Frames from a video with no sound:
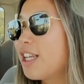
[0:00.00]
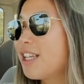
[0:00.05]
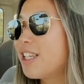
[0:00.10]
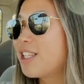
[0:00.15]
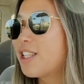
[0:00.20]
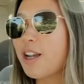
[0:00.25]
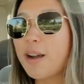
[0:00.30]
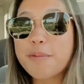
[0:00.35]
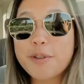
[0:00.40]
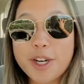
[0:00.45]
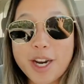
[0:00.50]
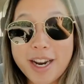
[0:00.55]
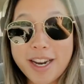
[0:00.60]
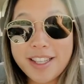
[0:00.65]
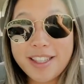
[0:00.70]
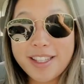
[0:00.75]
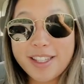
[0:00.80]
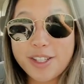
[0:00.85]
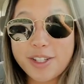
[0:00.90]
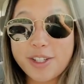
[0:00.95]
So I'm trying
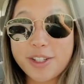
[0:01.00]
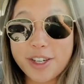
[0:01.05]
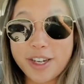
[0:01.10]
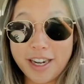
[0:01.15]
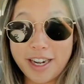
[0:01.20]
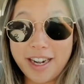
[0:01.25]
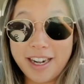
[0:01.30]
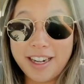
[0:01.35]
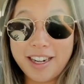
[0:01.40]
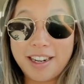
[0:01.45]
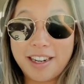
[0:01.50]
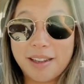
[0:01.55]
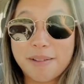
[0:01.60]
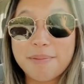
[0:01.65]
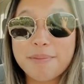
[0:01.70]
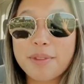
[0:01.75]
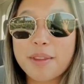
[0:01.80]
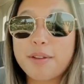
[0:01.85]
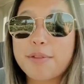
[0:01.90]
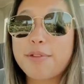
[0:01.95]
this drink.
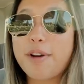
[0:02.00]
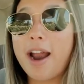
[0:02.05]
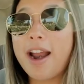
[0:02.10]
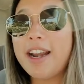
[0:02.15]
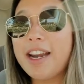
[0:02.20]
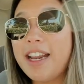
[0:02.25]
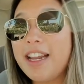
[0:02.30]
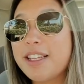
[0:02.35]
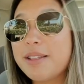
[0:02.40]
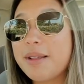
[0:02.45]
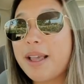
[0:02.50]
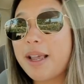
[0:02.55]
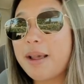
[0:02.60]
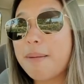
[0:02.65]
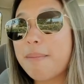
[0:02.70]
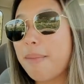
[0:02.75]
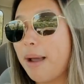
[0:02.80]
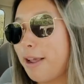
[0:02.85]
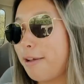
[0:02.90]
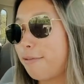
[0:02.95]
Friday is like
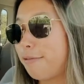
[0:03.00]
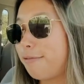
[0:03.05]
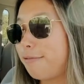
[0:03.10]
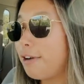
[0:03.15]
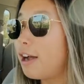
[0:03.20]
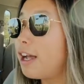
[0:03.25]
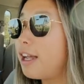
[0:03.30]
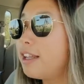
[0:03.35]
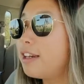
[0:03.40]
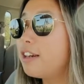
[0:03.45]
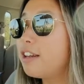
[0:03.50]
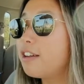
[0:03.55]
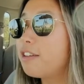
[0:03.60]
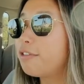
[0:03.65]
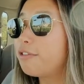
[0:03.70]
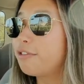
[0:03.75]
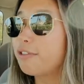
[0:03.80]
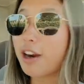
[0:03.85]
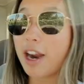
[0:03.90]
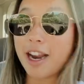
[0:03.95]
my fun
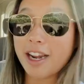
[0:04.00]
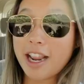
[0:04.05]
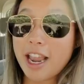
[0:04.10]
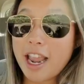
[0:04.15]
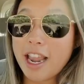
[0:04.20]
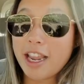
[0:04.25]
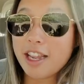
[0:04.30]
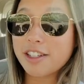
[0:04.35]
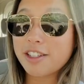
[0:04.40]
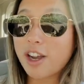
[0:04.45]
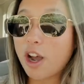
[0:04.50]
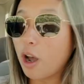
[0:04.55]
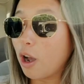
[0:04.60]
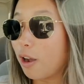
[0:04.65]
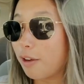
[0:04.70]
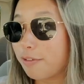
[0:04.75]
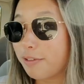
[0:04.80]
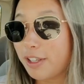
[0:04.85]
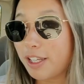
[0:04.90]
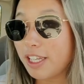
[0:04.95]
Friday
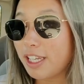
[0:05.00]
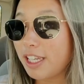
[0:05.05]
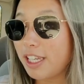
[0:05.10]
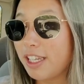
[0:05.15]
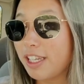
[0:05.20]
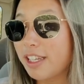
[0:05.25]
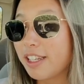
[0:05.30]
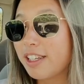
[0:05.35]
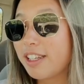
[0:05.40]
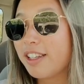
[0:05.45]
coffee.